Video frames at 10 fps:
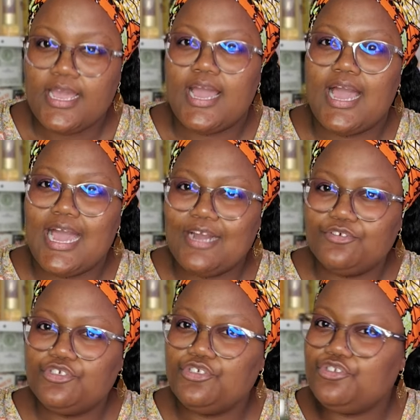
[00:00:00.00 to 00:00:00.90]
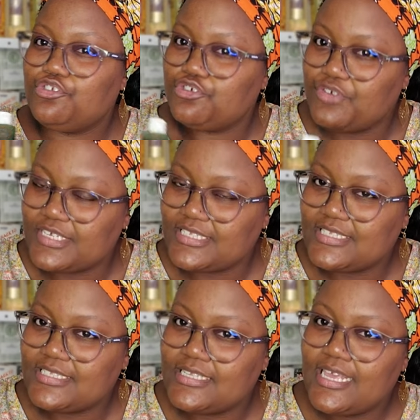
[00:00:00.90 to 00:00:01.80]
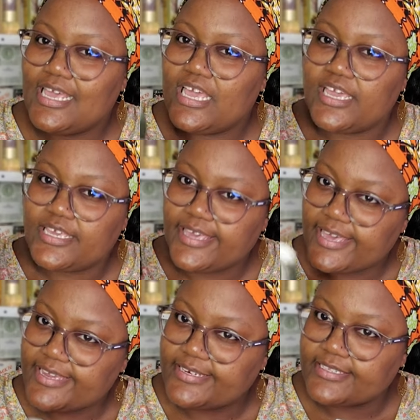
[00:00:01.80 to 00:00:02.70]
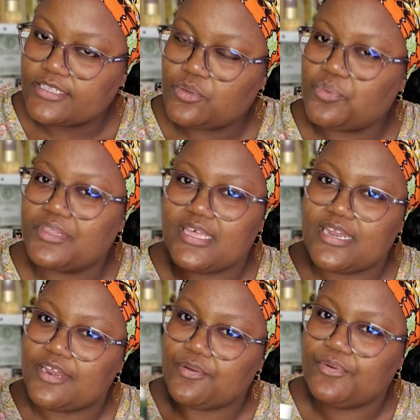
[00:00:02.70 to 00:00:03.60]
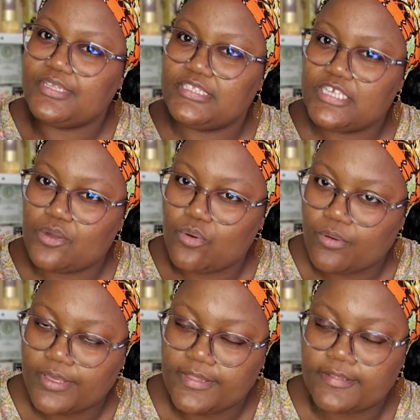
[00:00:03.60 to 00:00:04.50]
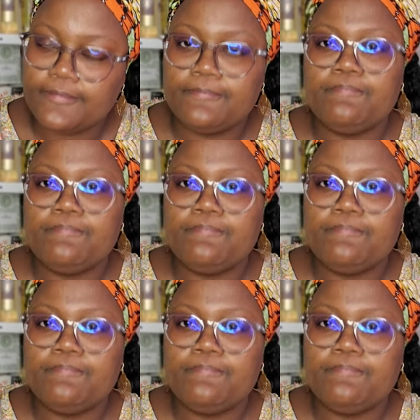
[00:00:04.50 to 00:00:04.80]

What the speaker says: How do you dress a candle with an anointing oil?